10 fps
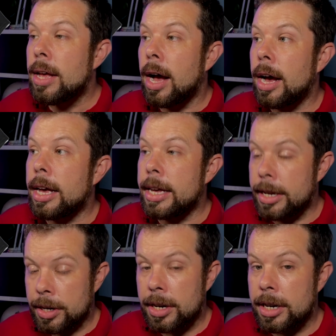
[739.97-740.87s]
Uh, it
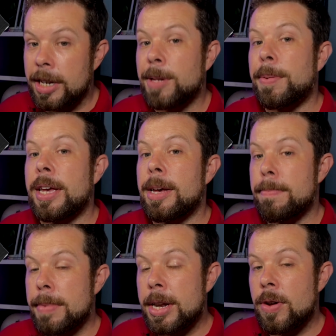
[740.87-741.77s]
is going to disappear at
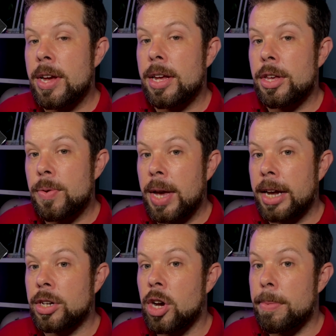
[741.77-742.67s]
midnight U K
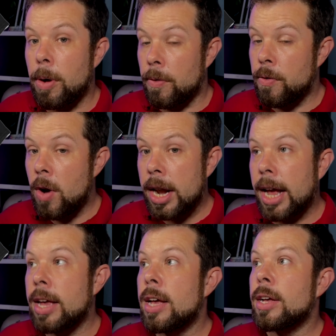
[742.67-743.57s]
time on
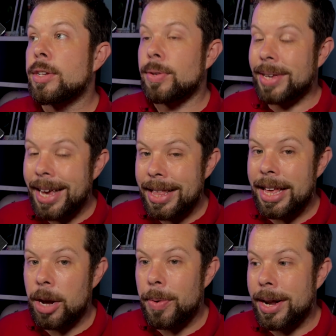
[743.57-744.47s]
Friday. So get in
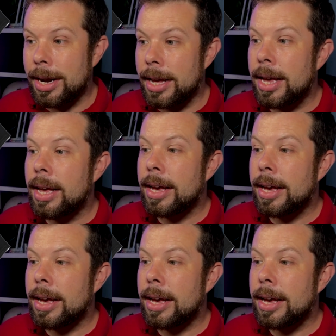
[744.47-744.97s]
there quickly.